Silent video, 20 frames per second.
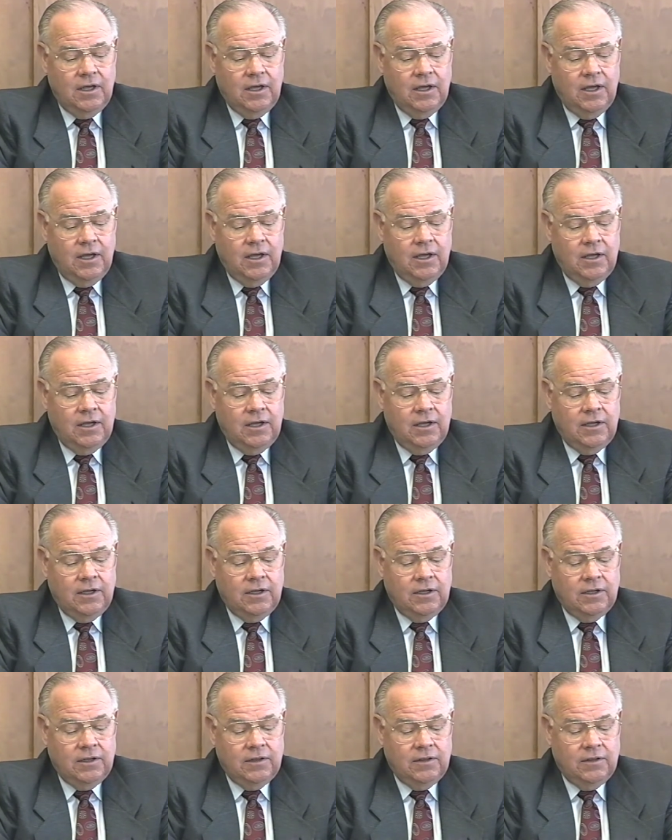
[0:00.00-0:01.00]

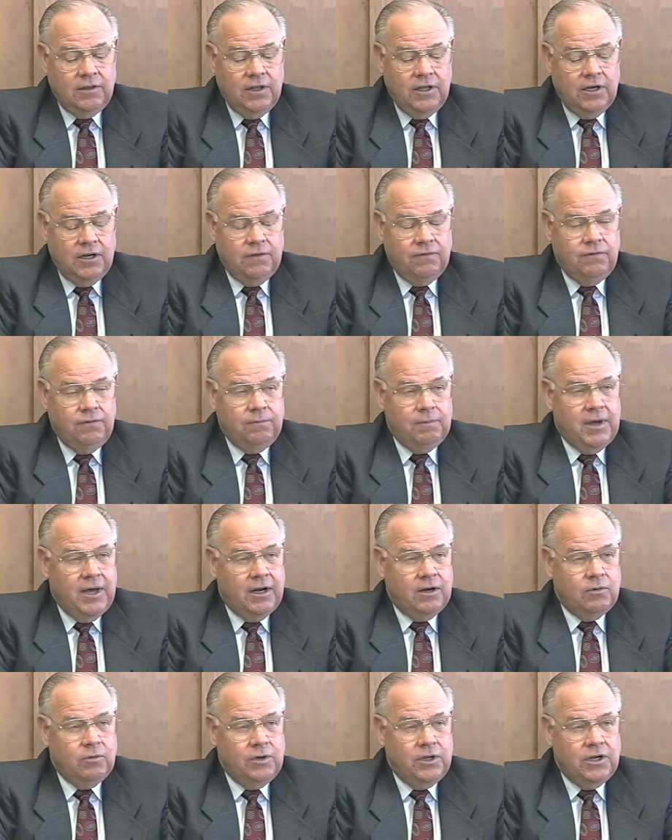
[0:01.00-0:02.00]
Uh, then about
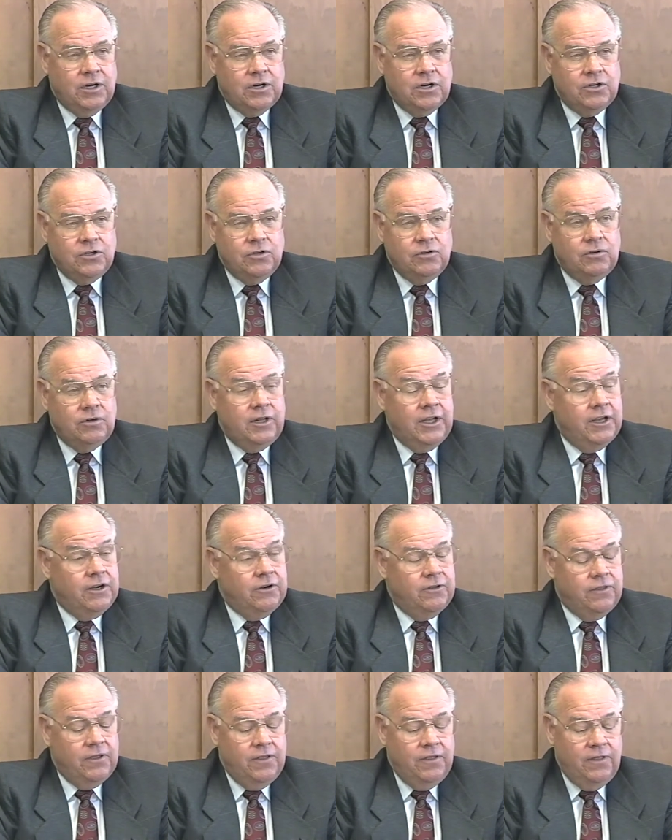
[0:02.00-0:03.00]
a week or two
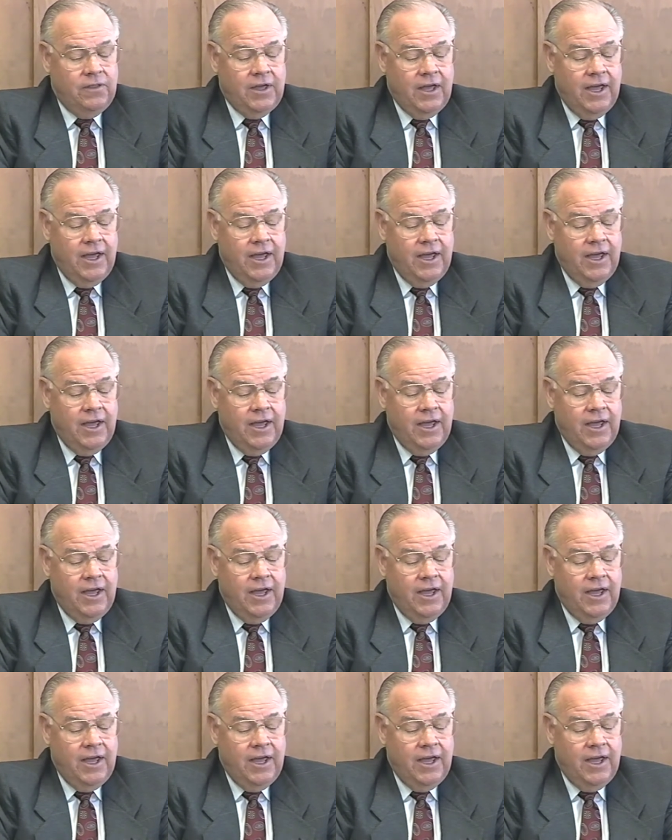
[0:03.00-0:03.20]
later than